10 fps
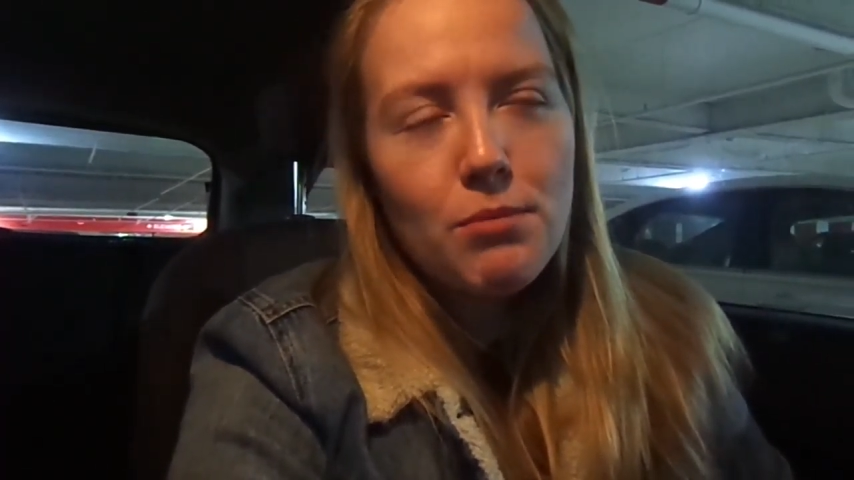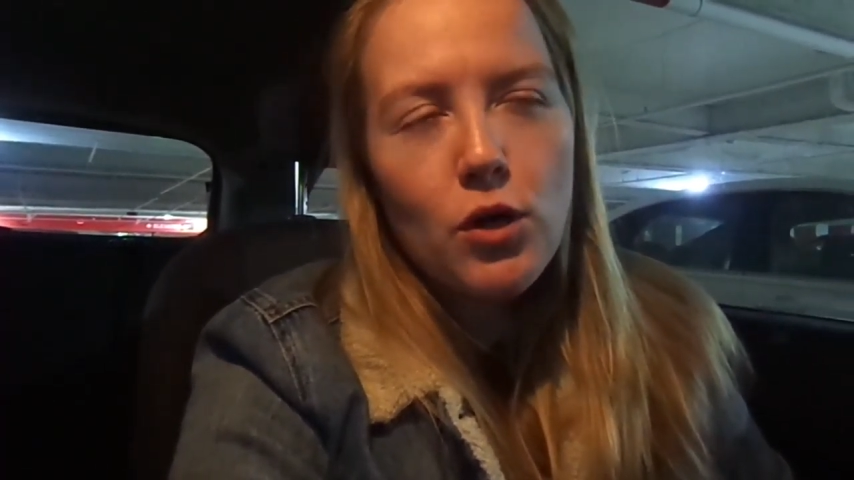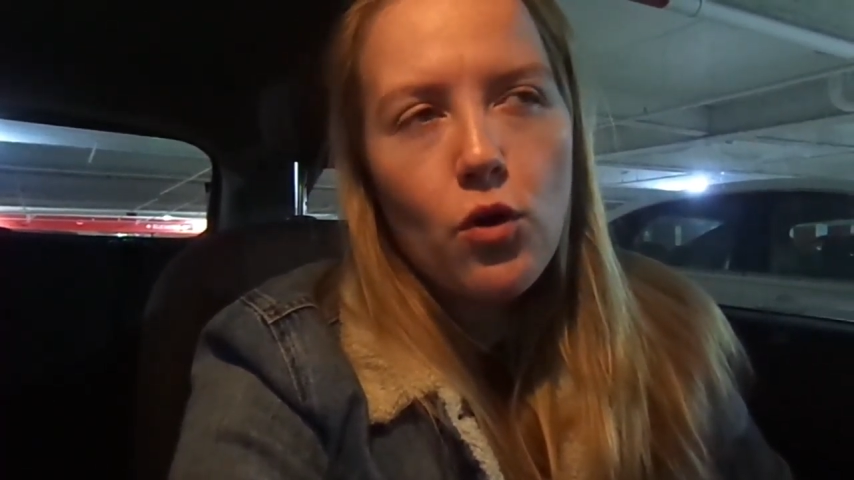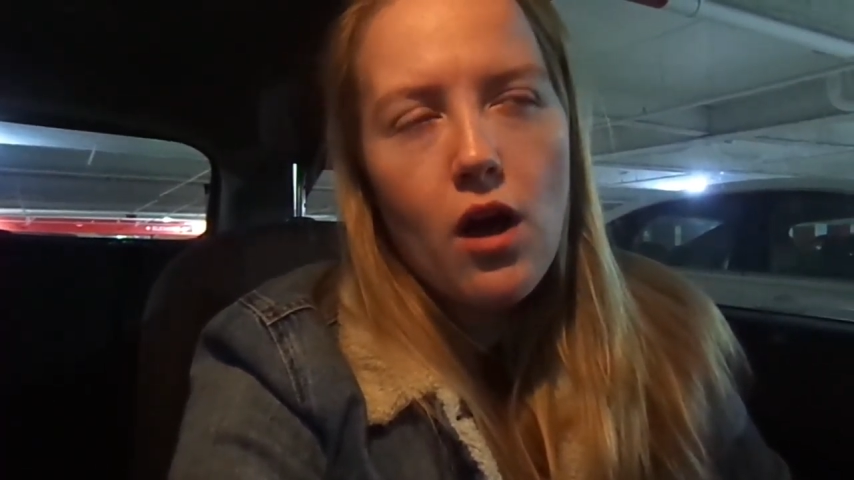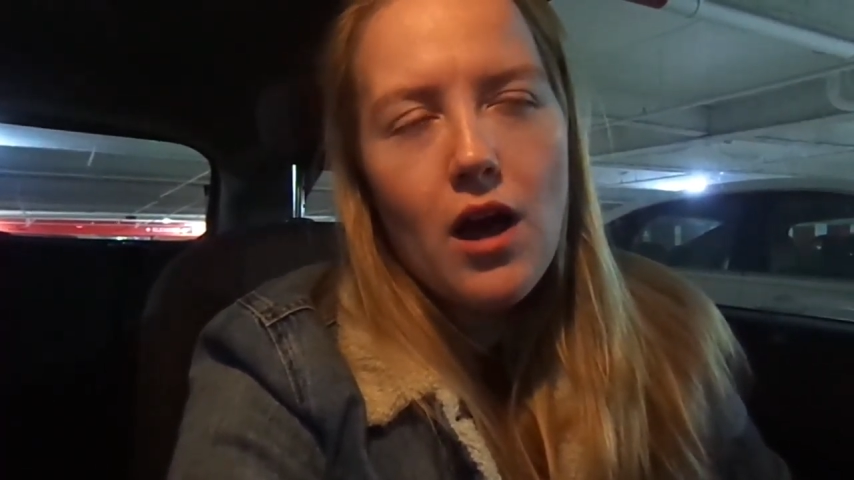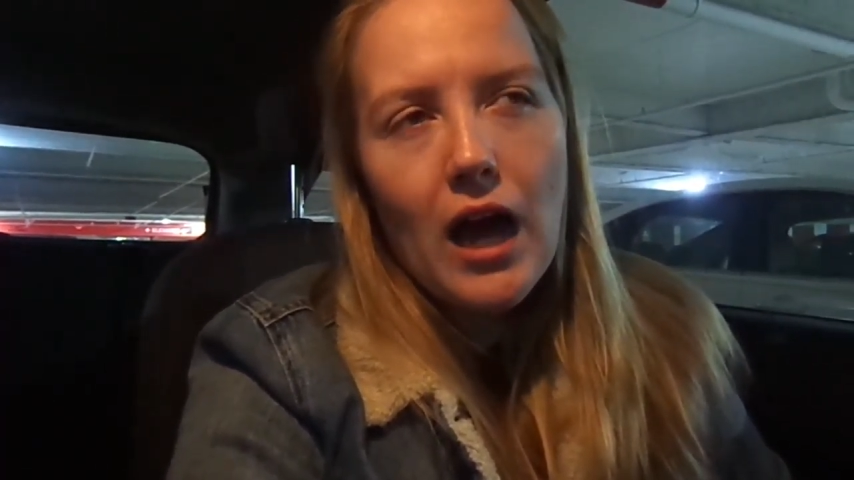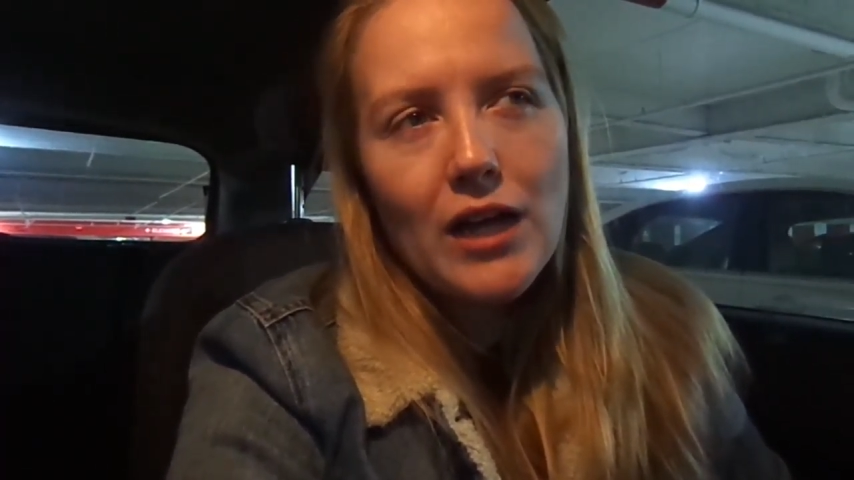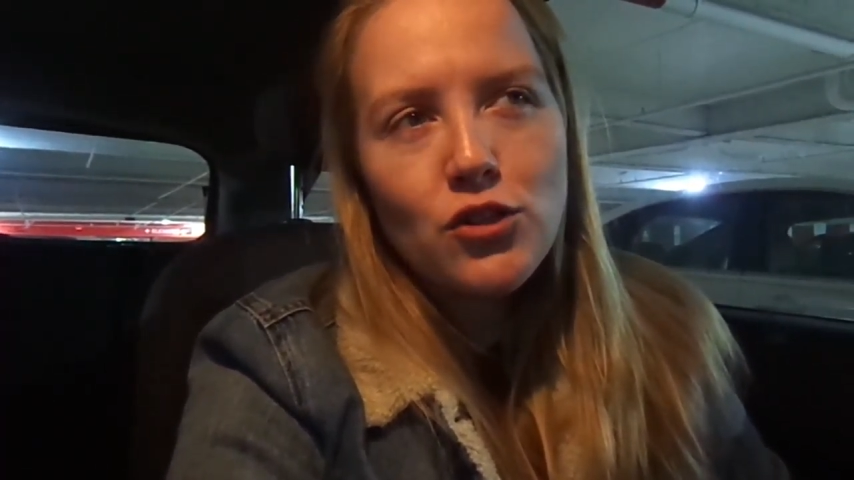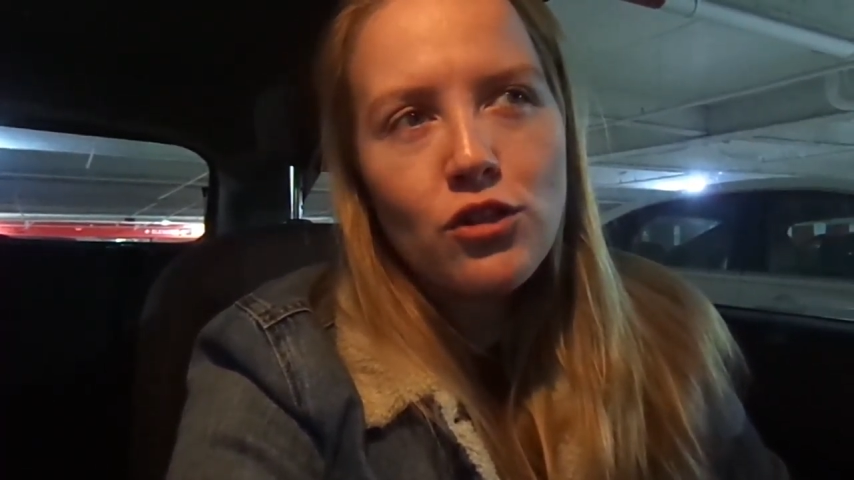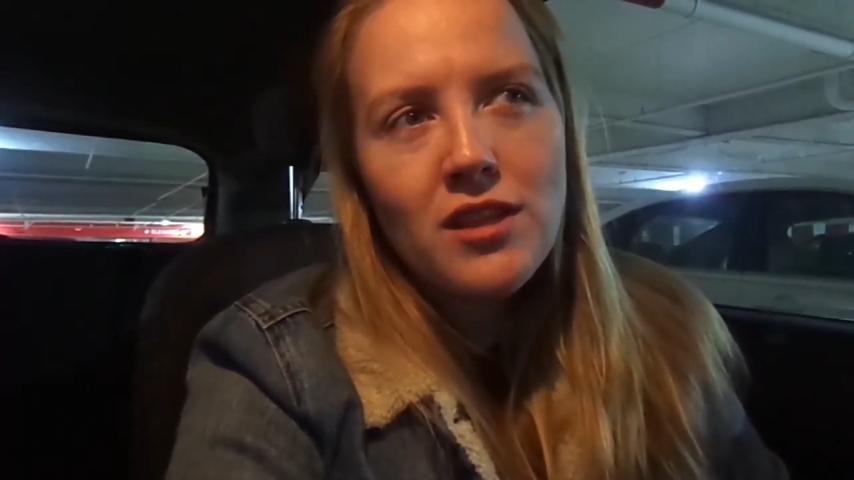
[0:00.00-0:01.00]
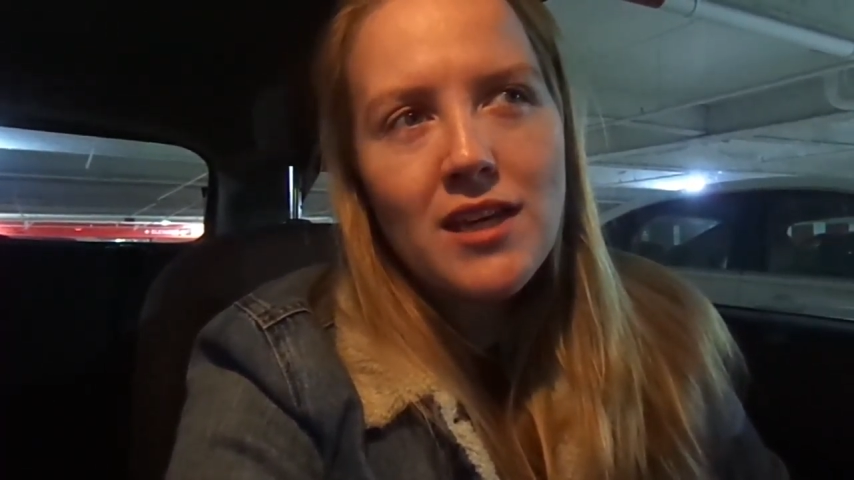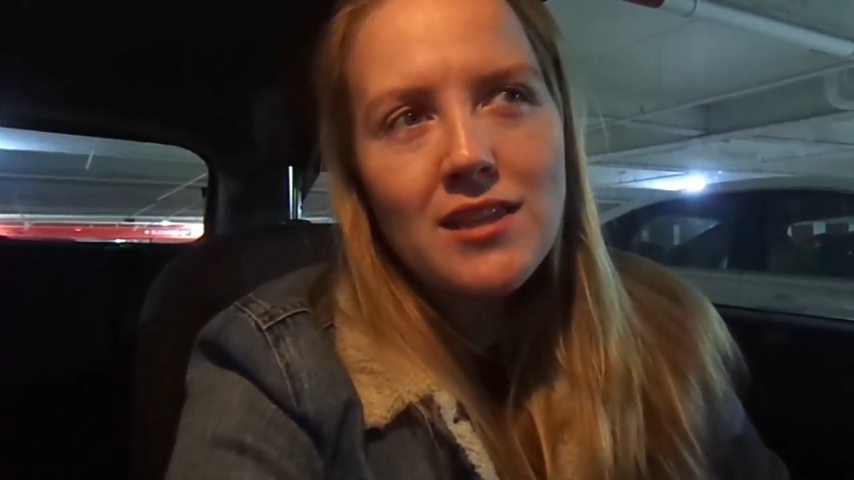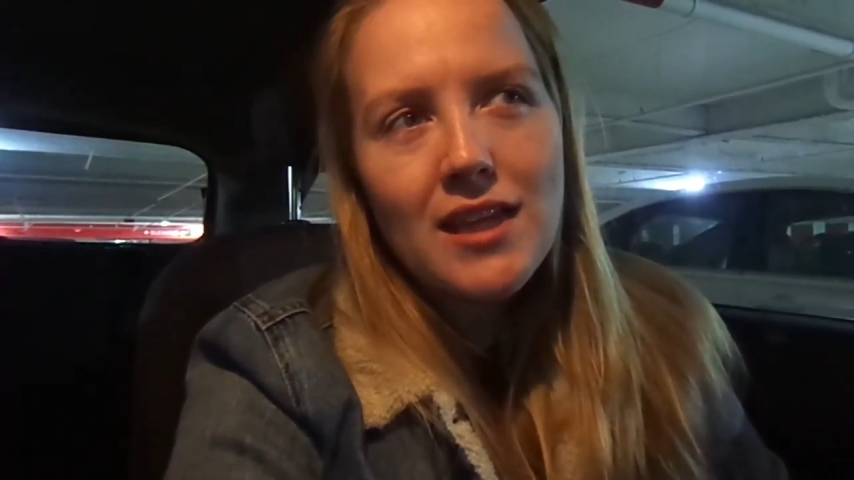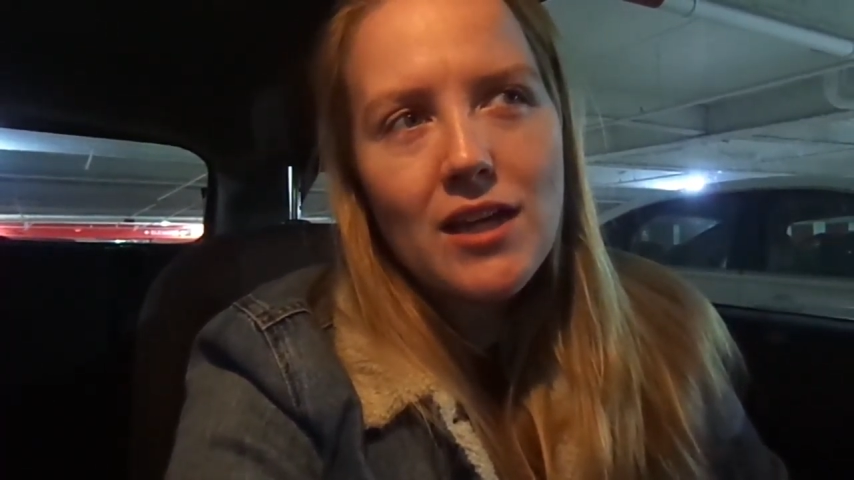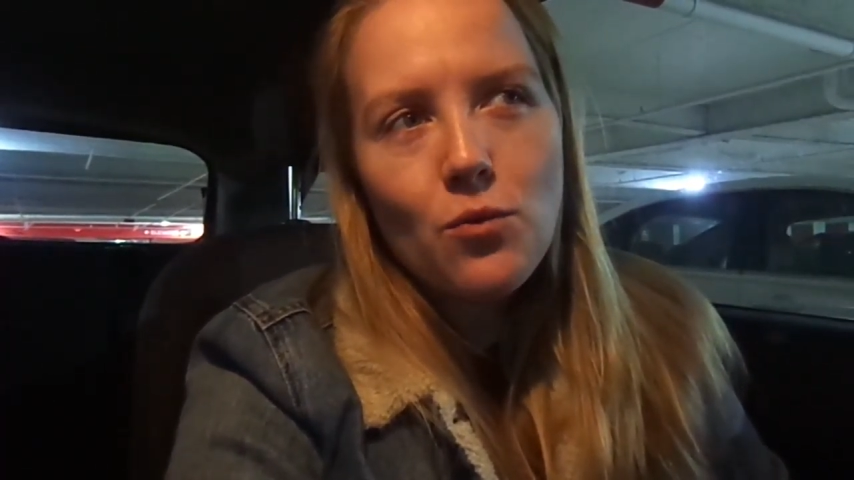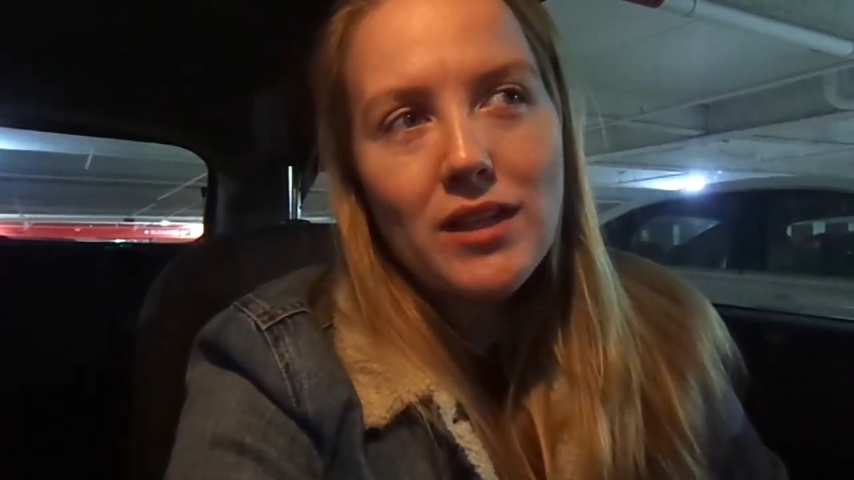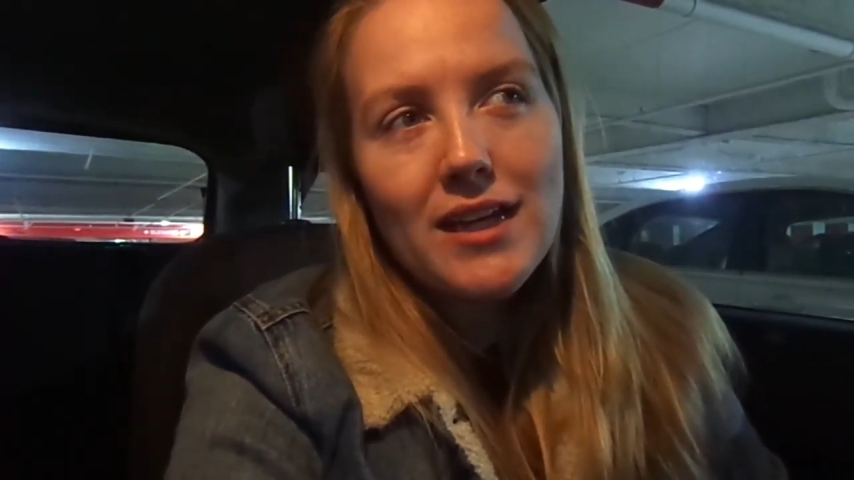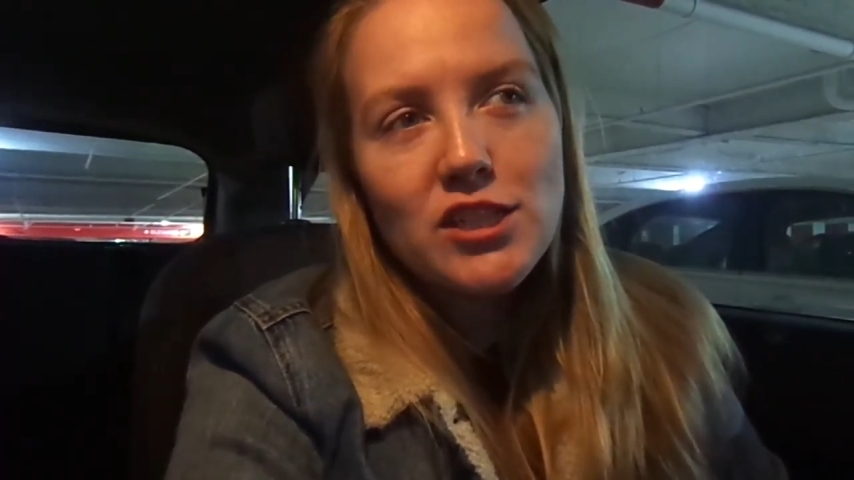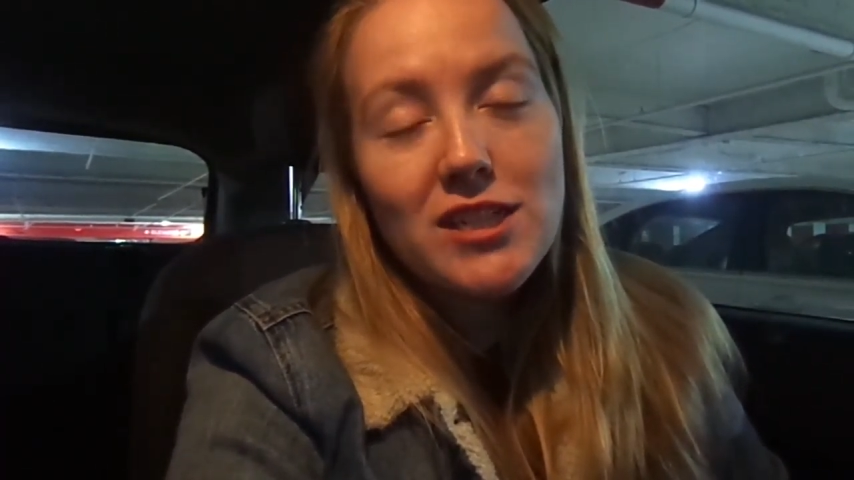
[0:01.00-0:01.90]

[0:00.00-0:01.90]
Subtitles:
but I don't think that we like